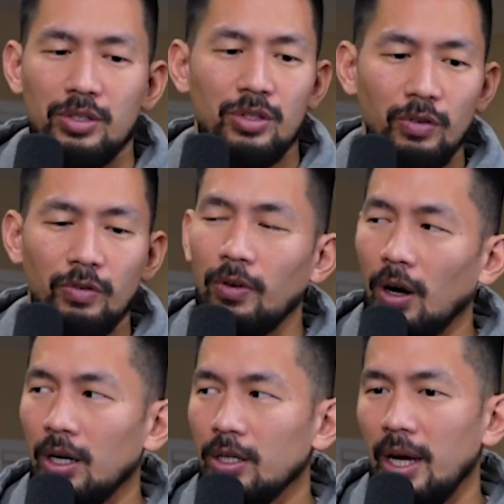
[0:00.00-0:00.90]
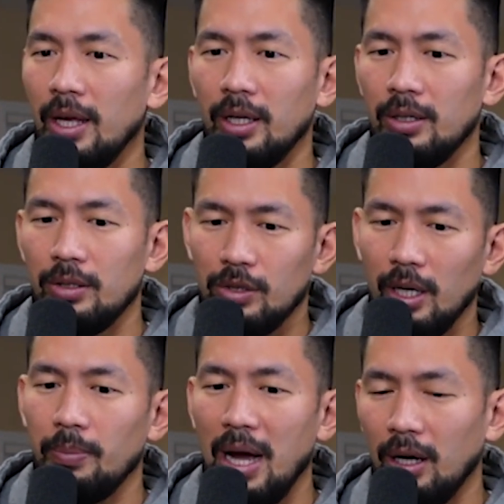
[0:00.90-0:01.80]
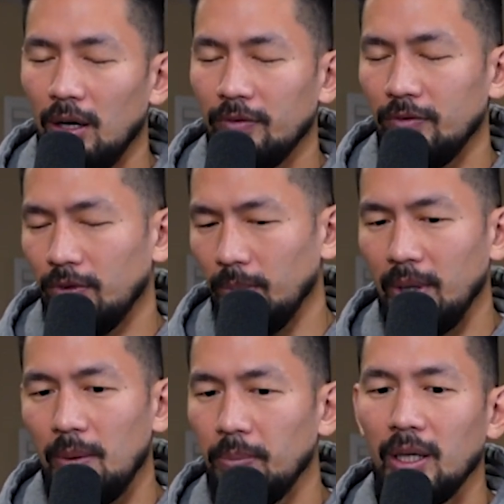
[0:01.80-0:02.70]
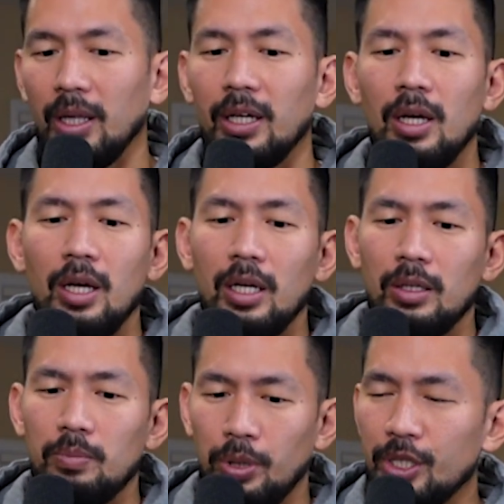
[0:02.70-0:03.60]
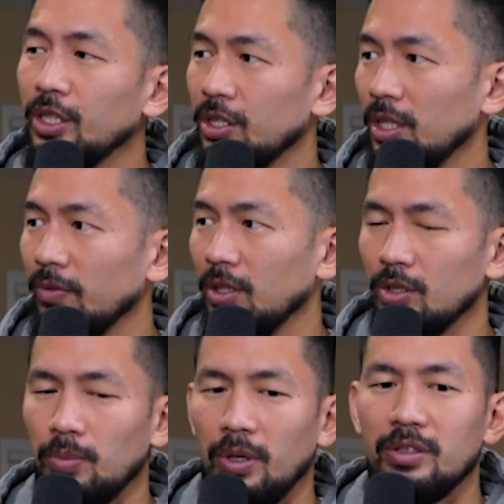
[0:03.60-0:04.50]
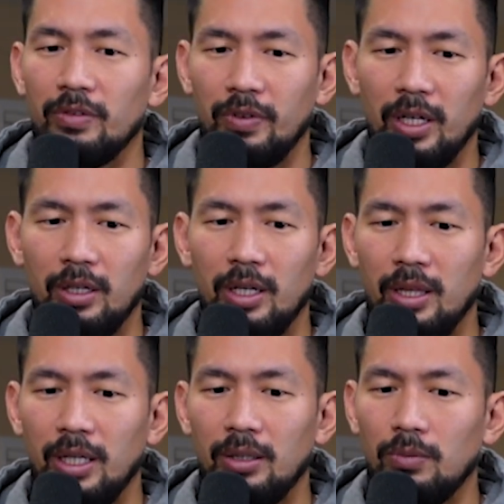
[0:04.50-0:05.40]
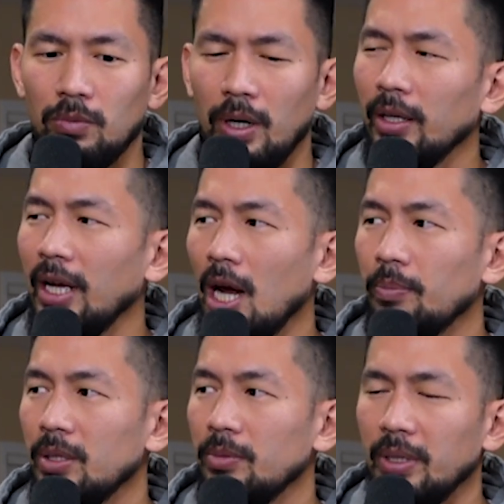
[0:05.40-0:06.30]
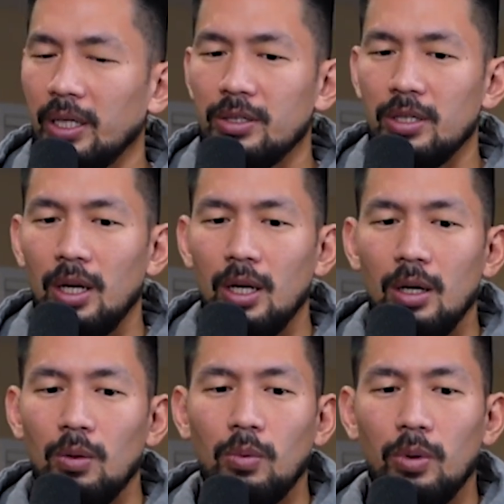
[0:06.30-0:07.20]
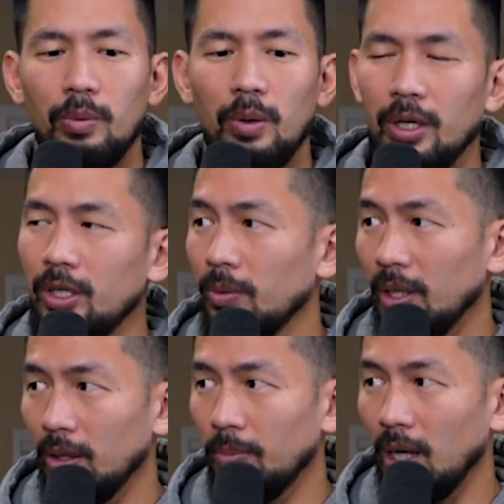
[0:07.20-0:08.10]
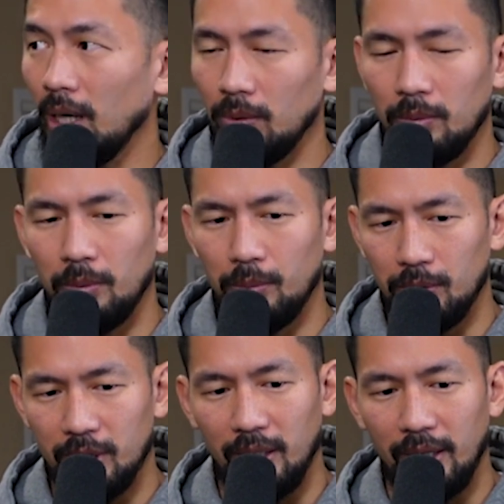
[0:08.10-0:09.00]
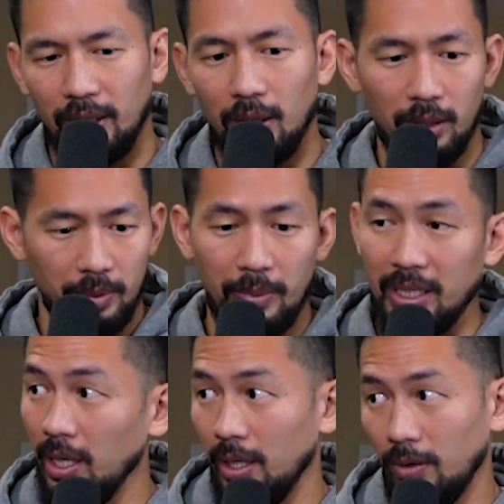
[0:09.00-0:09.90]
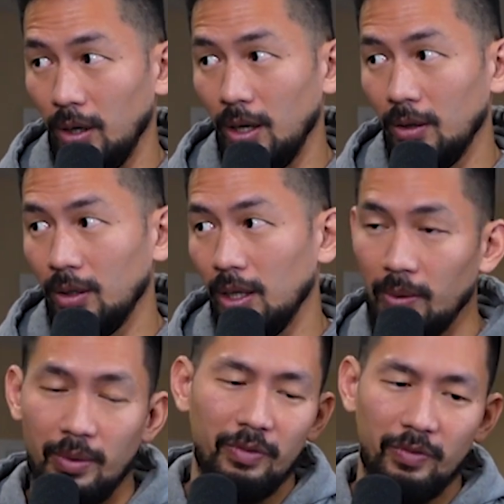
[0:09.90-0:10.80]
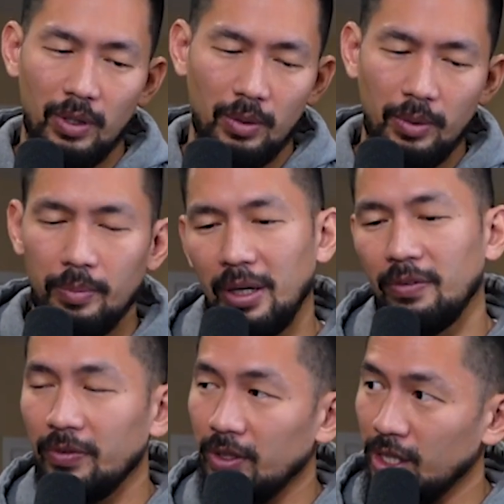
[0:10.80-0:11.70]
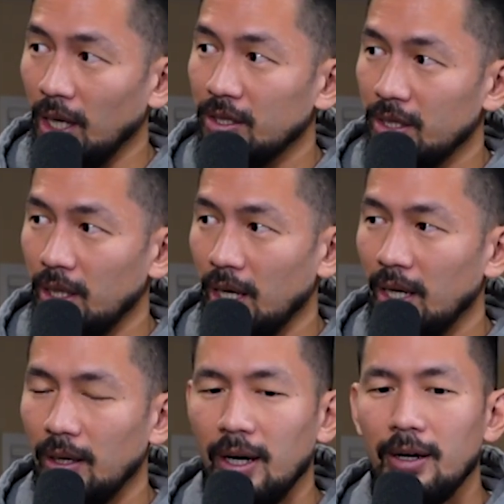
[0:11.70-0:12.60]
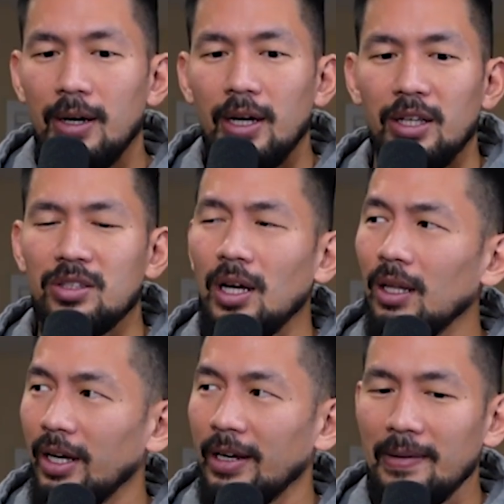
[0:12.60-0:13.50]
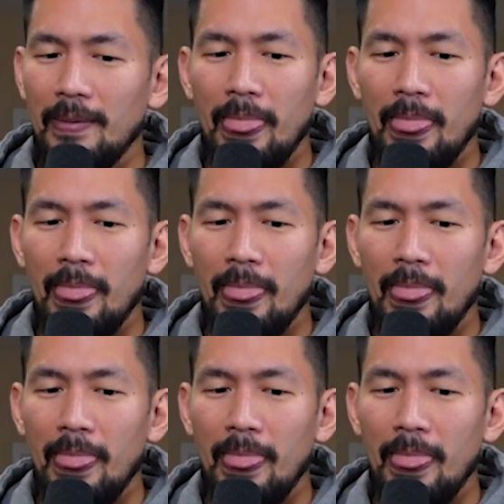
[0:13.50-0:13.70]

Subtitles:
too far, and then try to back off from that. But like pushing yourself to those points of failure, I think rarely happen, because what do we want to do when we go to the park? We'll say like, oh, I'm going to make 10 in a row. I want to make 50 shots today, right? It's not like,